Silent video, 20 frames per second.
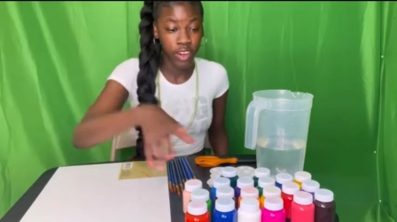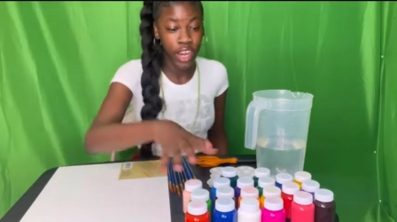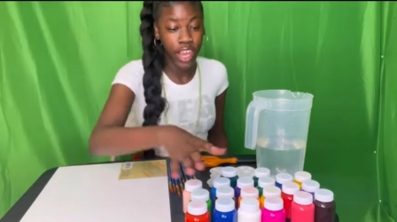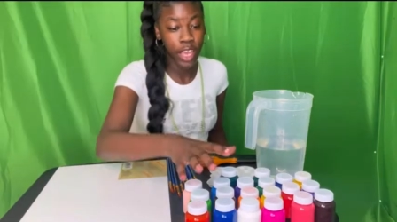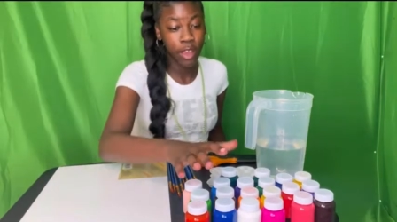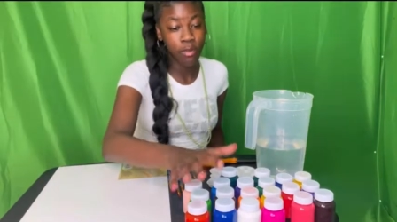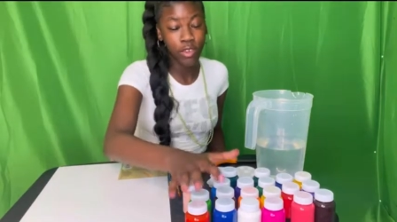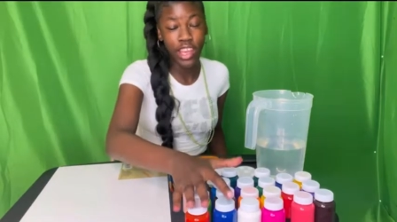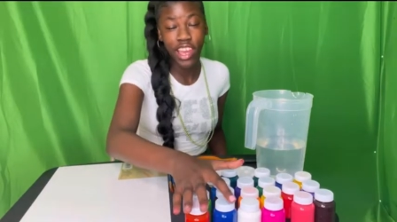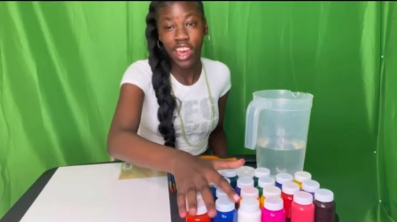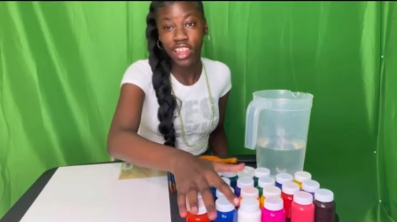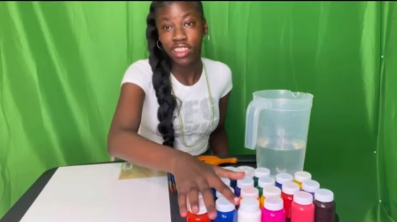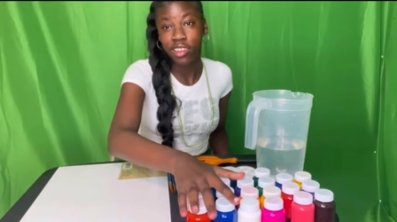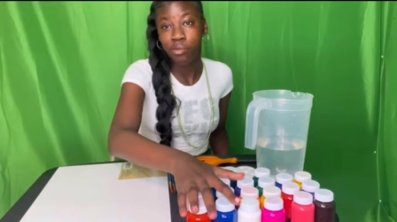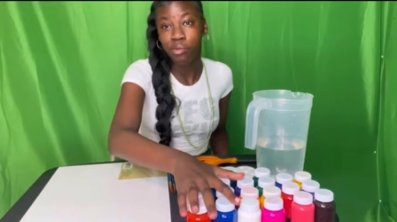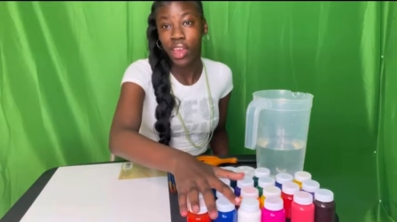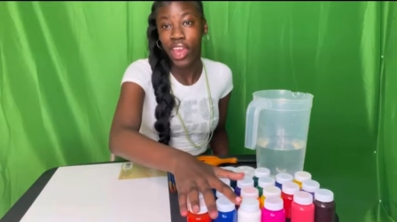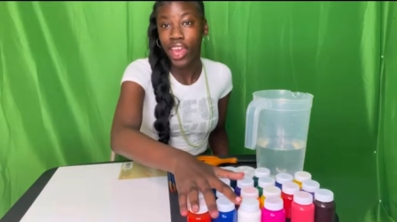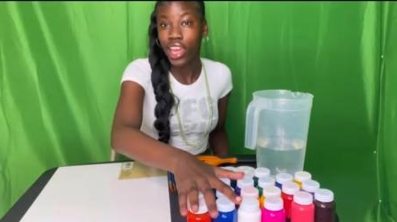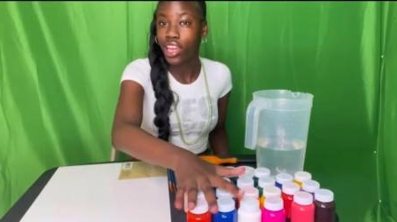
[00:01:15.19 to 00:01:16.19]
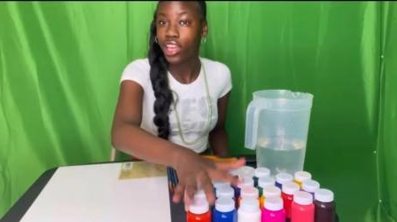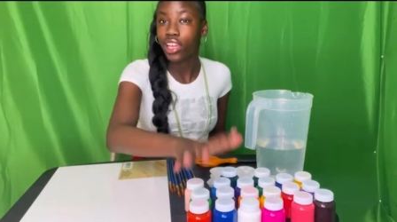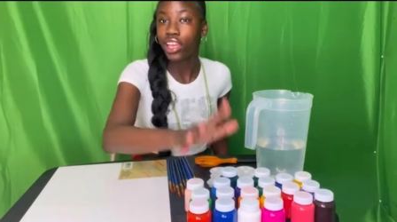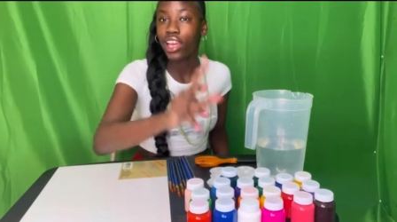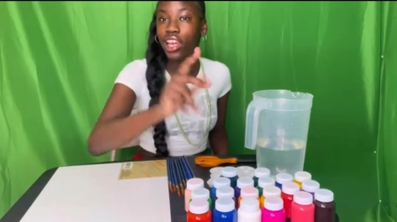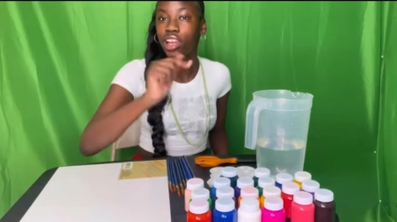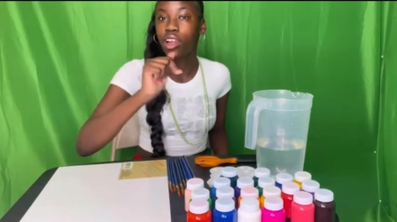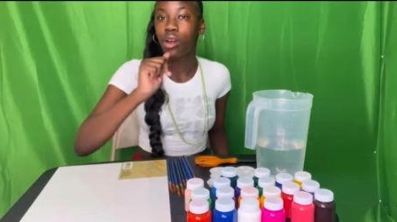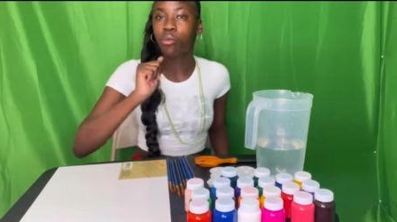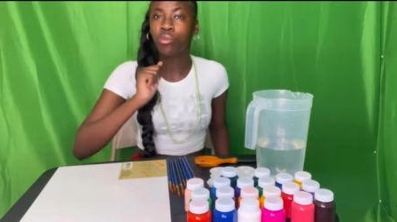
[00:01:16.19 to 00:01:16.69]
And we got the paint,
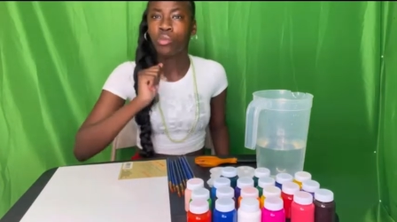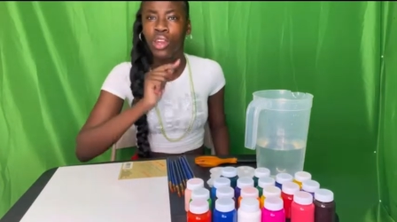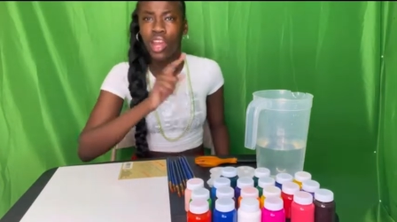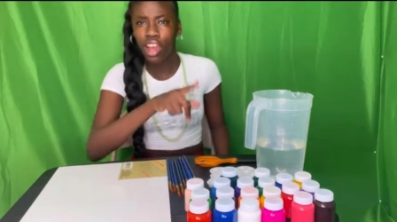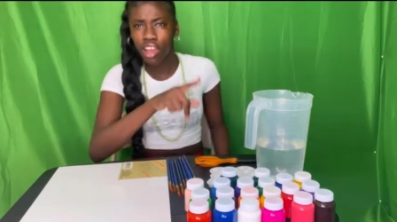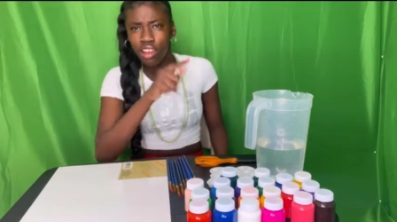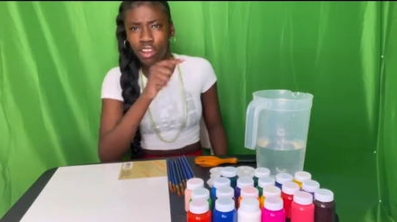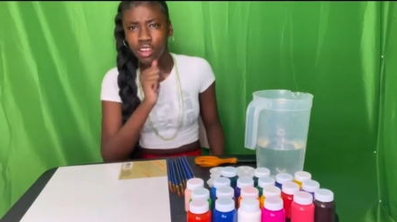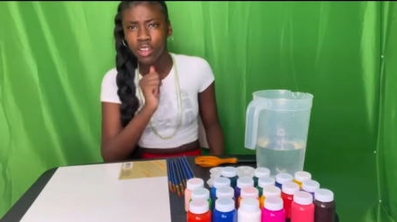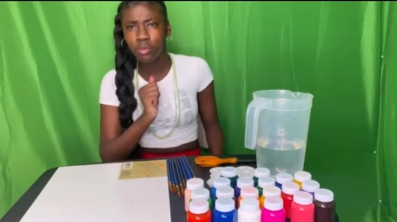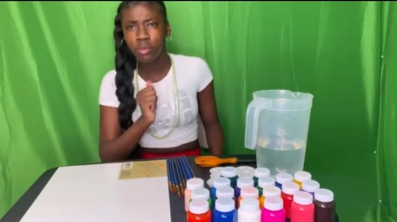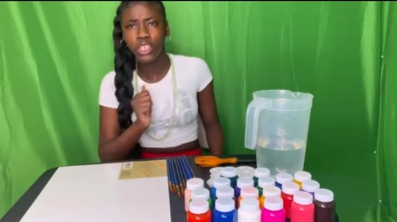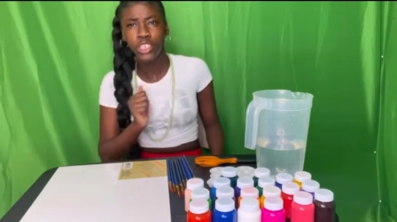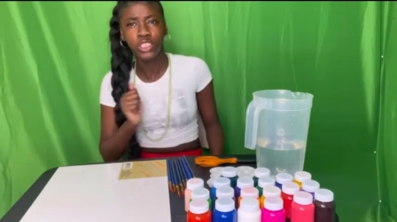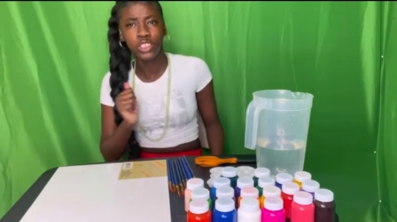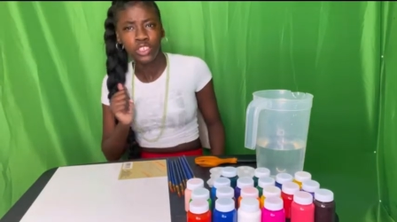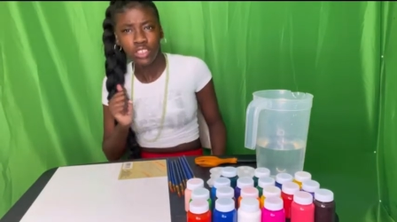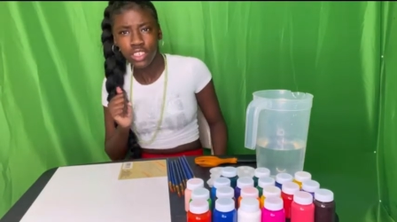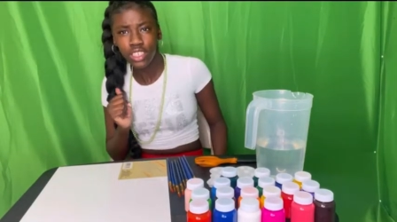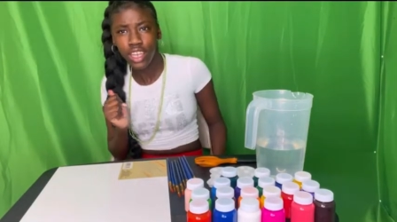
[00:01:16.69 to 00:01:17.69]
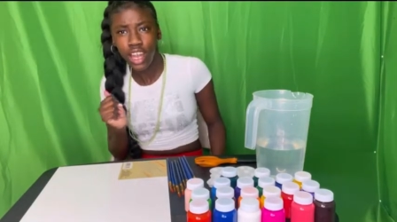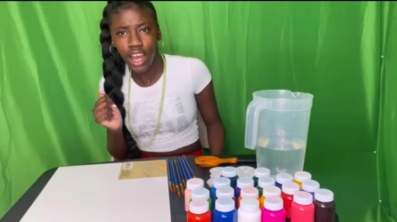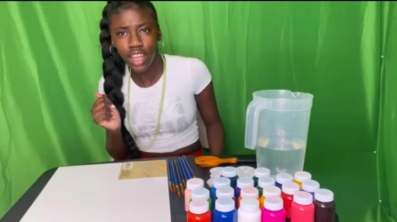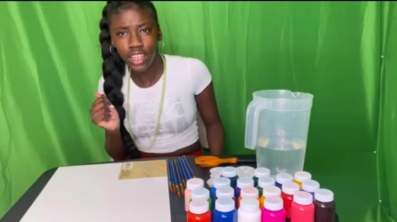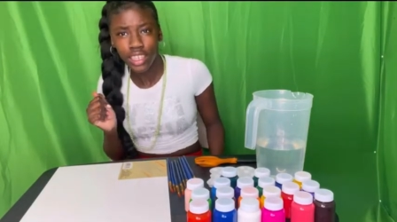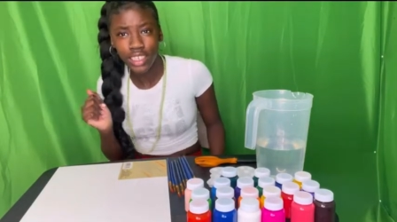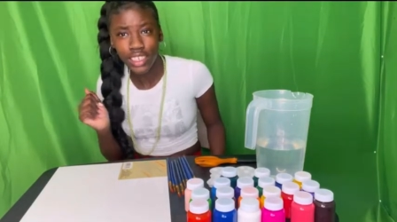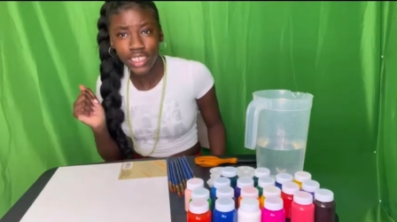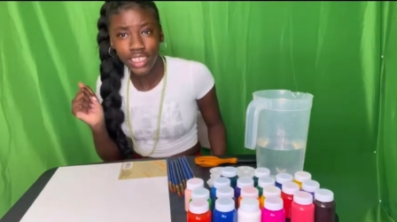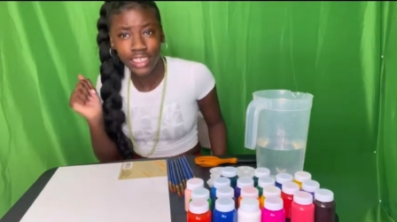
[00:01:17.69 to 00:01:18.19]
and I'm not gonna be using
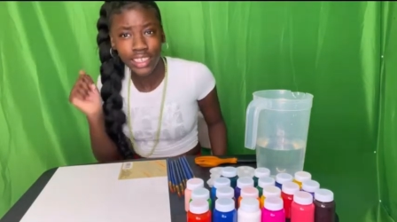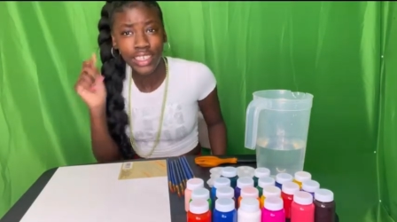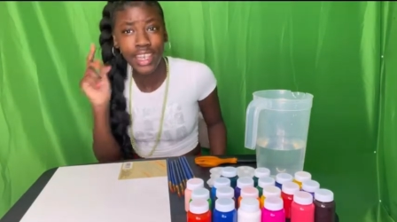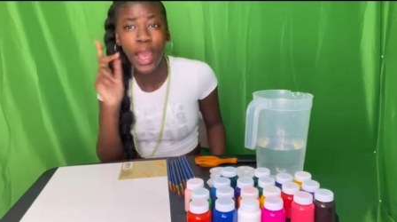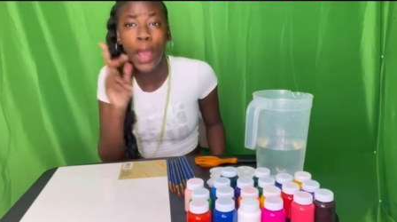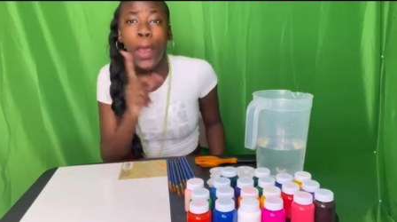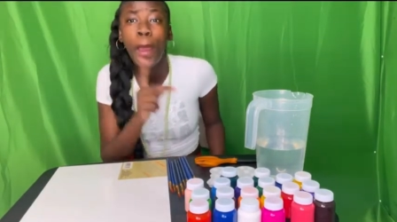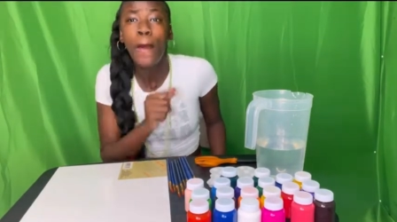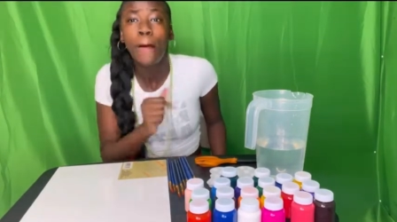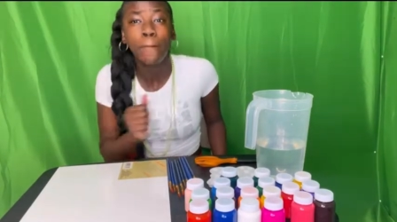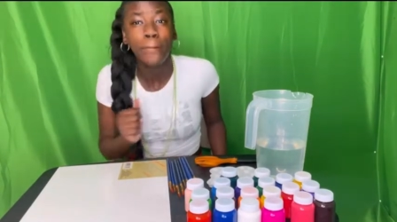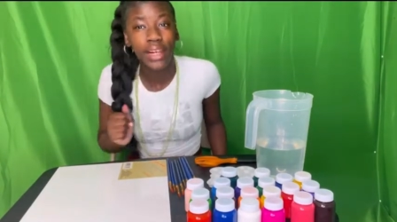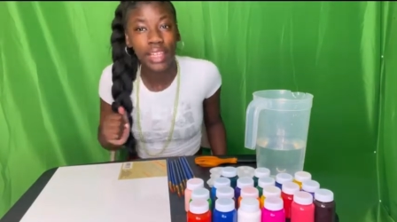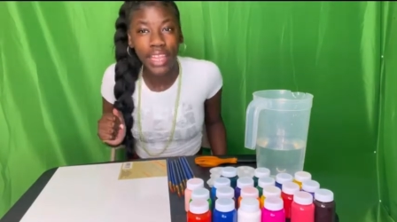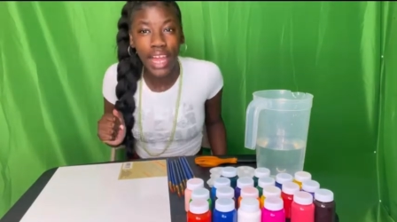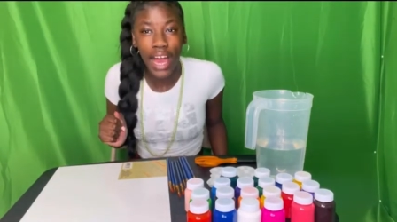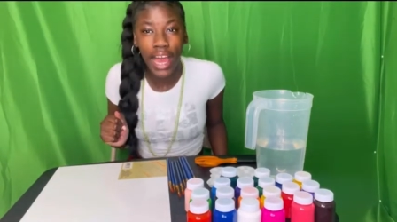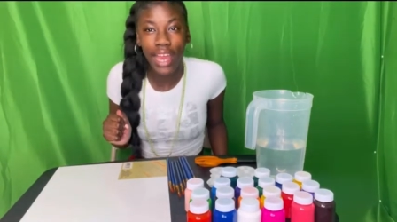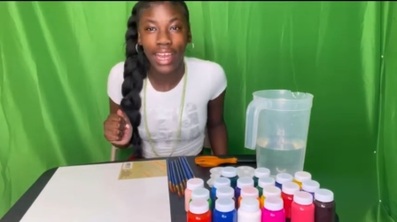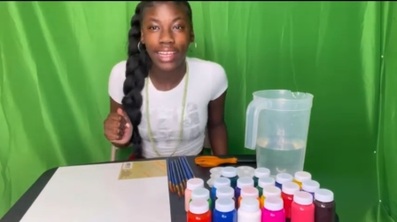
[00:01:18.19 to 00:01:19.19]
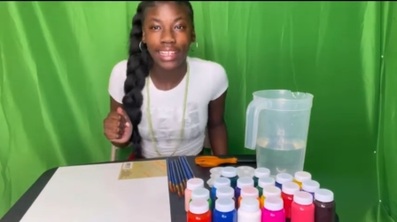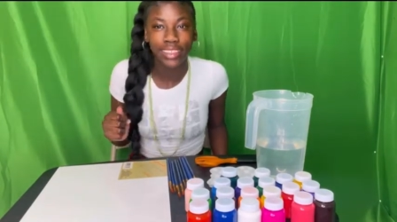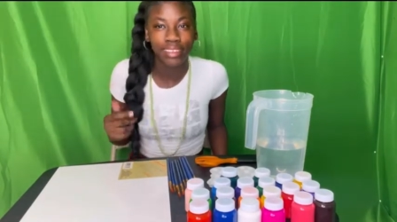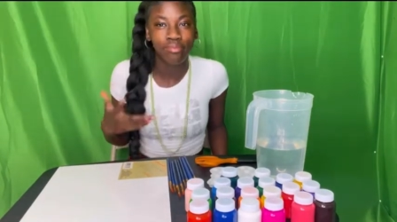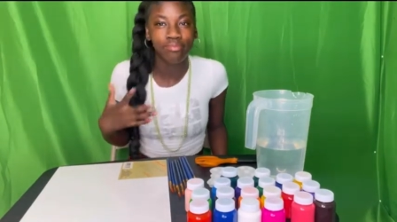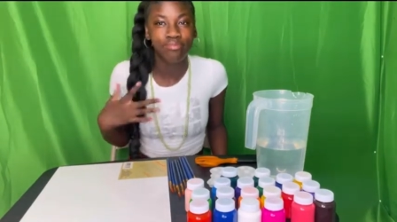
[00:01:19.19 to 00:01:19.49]
all of this, but like,